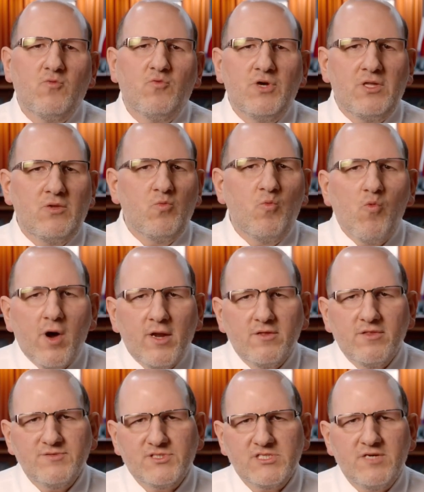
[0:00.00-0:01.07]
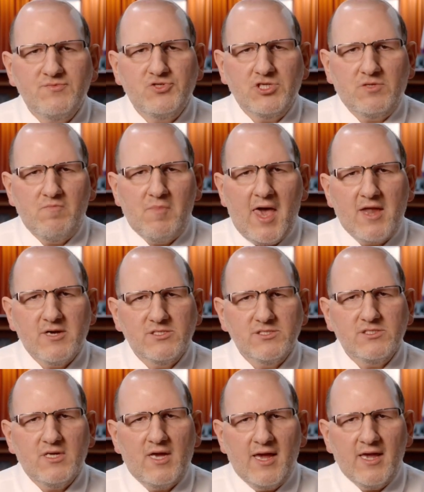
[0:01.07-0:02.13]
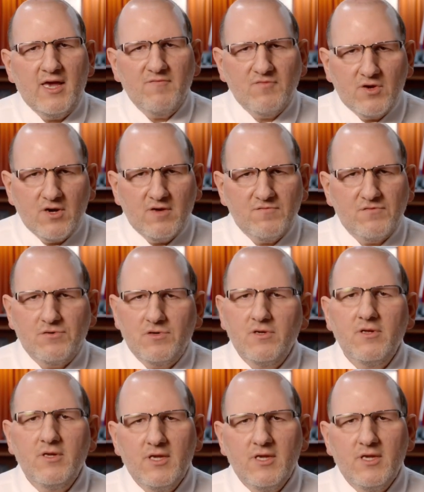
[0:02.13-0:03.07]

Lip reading: when one of the subject matters I have covered